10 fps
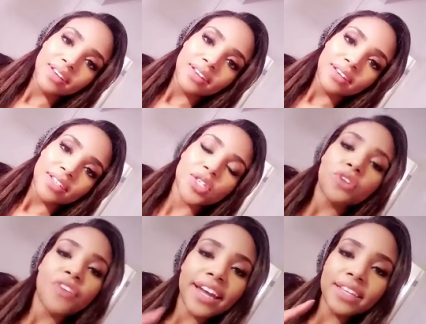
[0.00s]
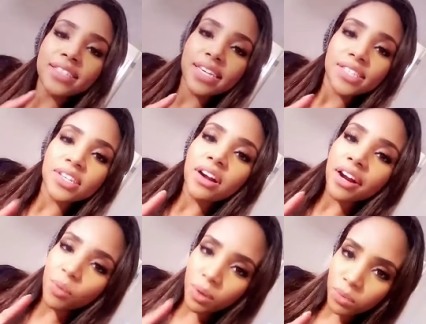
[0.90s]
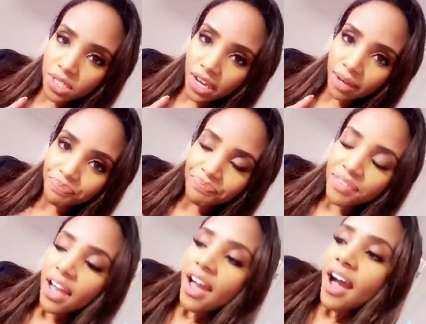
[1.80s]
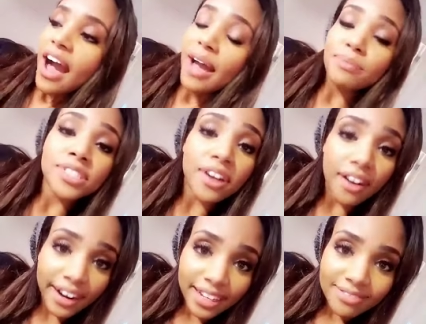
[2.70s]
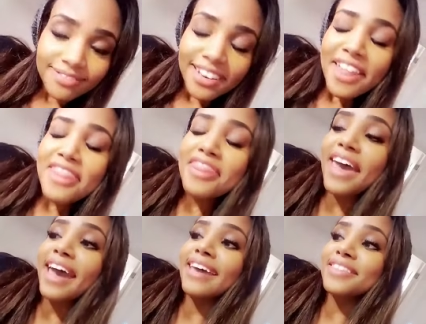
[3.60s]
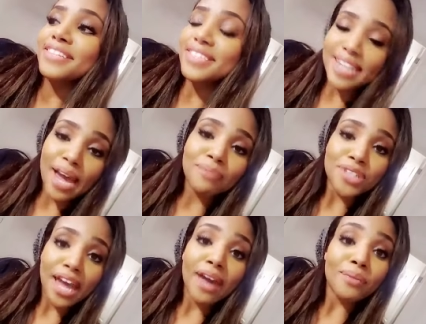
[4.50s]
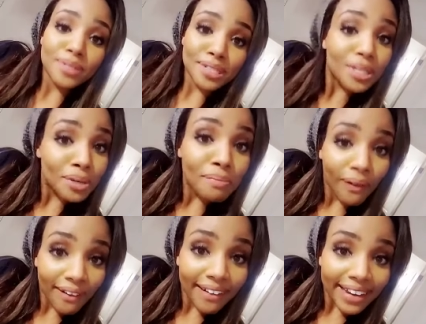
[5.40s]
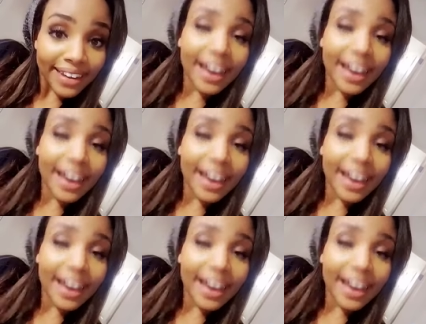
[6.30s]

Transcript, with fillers: So if I can say sorry one more time. I'm sorry that the Snapchat was a little boring.